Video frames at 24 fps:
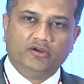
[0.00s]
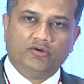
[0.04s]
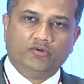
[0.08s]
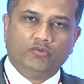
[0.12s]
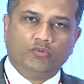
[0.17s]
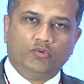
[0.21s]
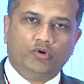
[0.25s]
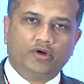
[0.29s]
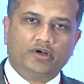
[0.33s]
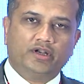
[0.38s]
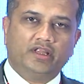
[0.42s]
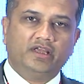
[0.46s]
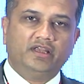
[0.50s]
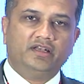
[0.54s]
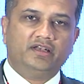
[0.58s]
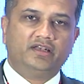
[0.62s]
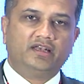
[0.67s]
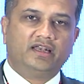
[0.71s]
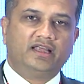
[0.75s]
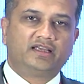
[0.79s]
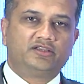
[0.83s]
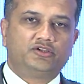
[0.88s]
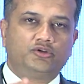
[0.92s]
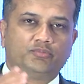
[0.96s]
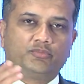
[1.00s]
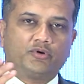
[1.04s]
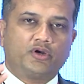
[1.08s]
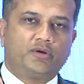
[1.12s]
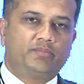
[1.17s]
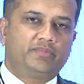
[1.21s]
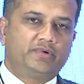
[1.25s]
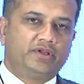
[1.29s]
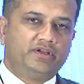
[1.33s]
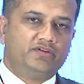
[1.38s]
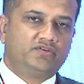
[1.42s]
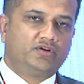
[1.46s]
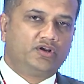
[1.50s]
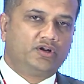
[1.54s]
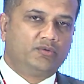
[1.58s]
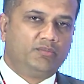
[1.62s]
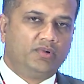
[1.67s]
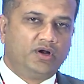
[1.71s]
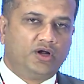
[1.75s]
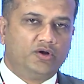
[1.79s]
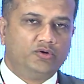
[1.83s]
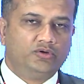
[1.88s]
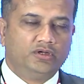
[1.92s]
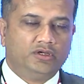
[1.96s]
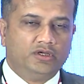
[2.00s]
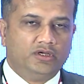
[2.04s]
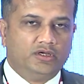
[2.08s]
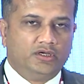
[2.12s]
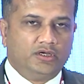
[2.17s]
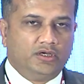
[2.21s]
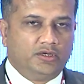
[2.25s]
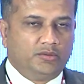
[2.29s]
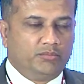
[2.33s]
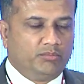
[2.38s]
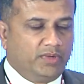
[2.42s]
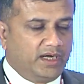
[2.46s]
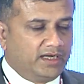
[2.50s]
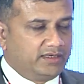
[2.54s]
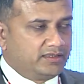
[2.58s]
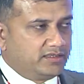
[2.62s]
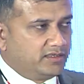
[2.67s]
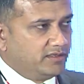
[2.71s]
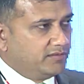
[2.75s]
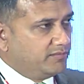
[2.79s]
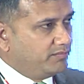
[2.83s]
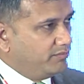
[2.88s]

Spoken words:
what the intellectual property is all about. But